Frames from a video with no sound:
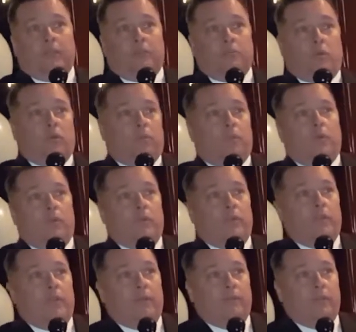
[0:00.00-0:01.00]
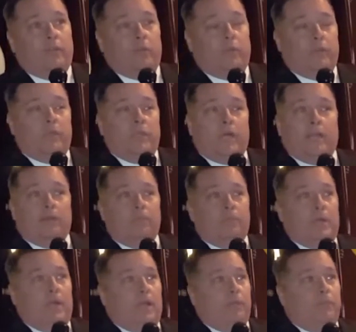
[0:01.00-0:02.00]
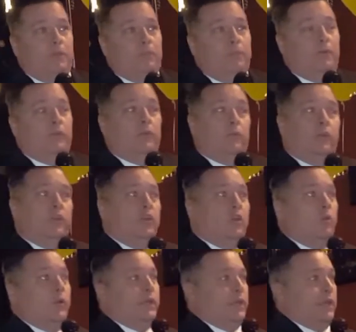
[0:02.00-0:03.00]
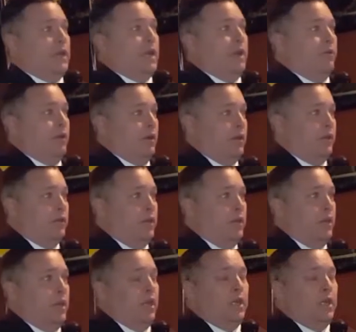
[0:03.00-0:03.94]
It is more important than ever that we line up behind people that we know we can count on.